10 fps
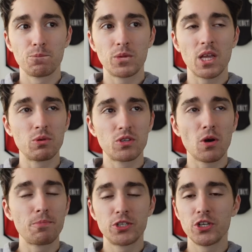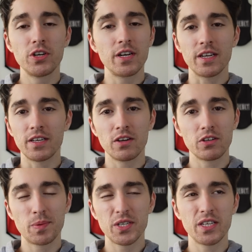There was an opportunity,
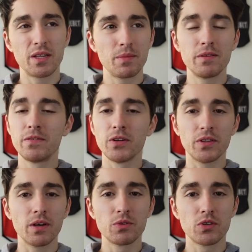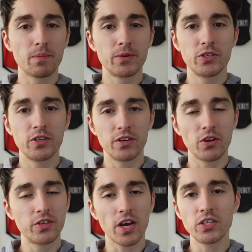especially in the midfield. There was an opportunity. No
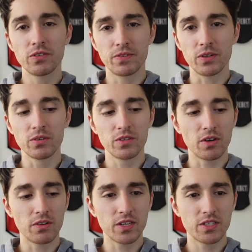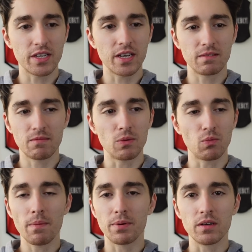Dangerfield, that's their
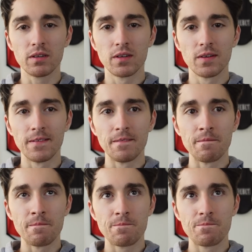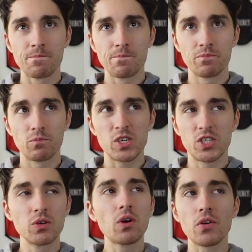weapon. We
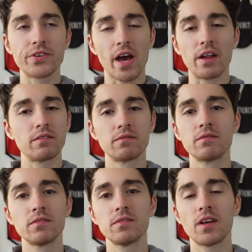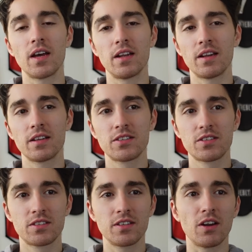still got done, and
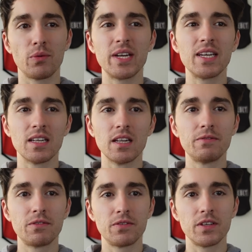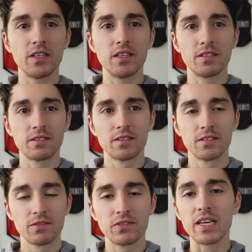that's, we didn't lift for the
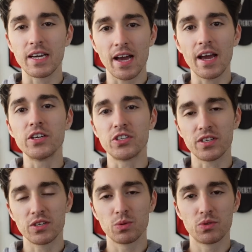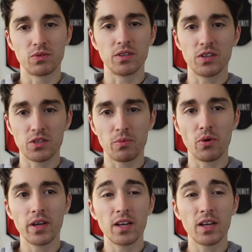occasion. That's what's really disappointing.